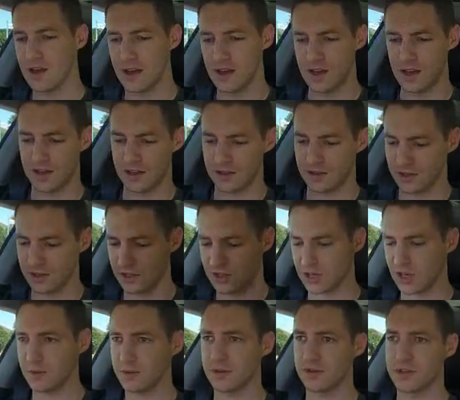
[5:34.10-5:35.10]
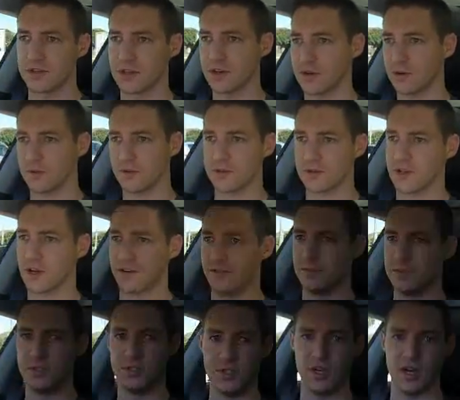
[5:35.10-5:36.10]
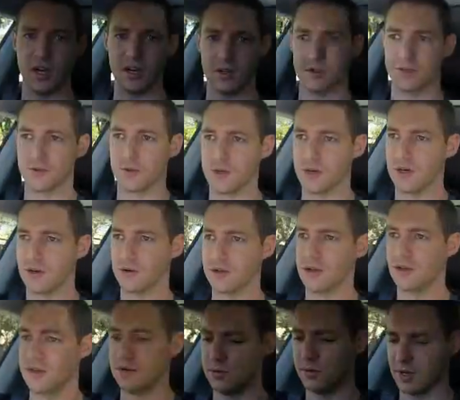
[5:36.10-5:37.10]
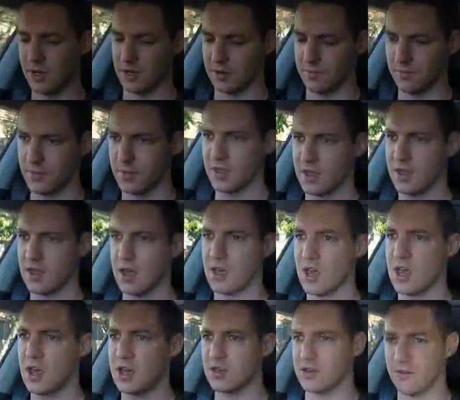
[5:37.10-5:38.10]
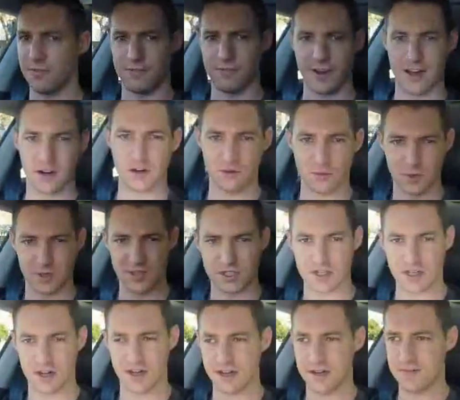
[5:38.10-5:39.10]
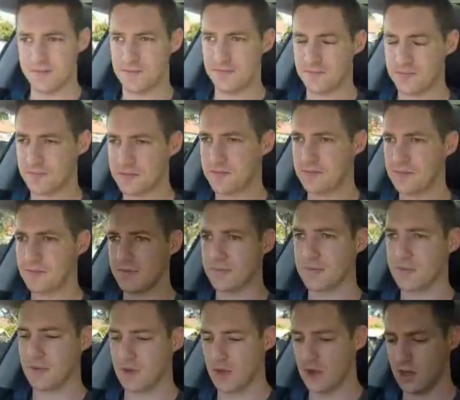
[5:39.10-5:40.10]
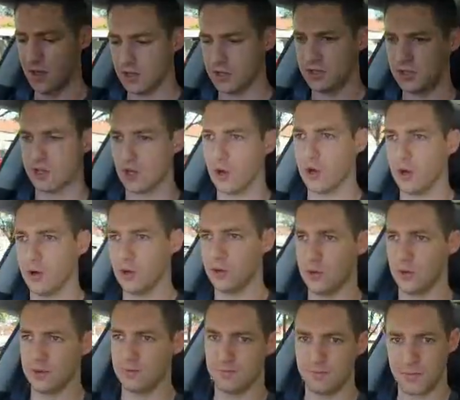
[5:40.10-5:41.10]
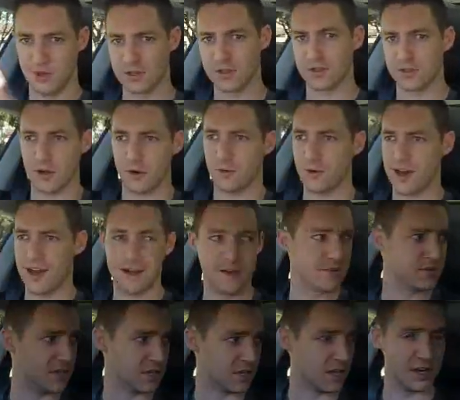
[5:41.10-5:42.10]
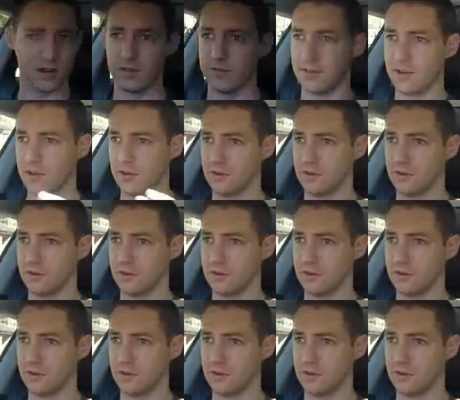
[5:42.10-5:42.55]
And the shape of the steering wheel is kind of bizarre as well. You're flat on one side, so because it's not round, you kind of